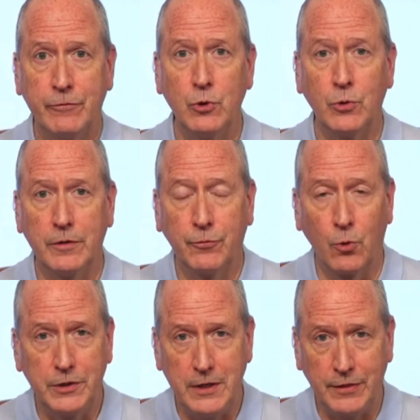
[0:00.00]
Fewer than
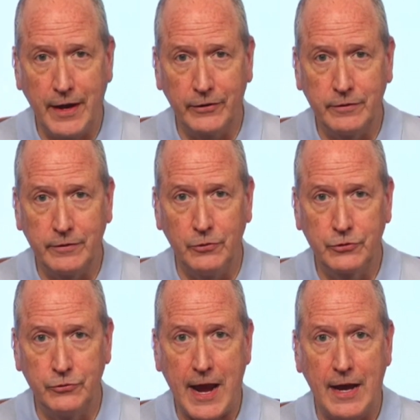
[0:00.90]
14,000
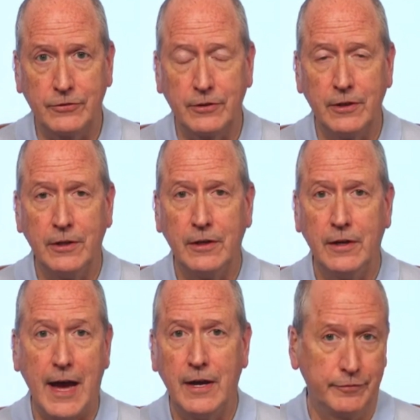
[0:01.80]
votes cast
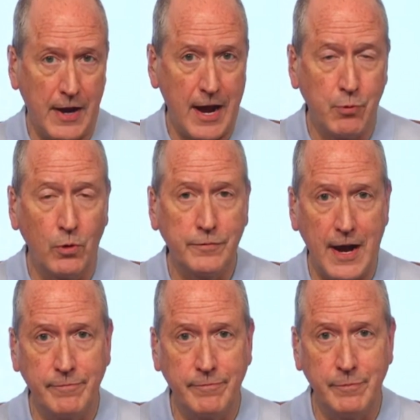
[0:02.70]
out of
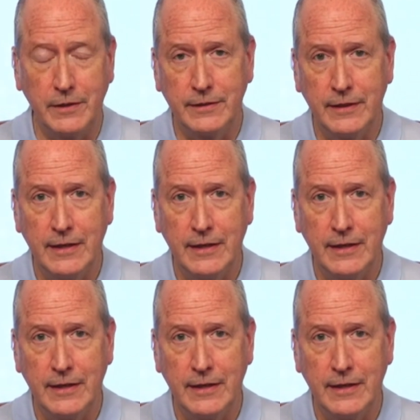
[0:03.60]
5.5 million.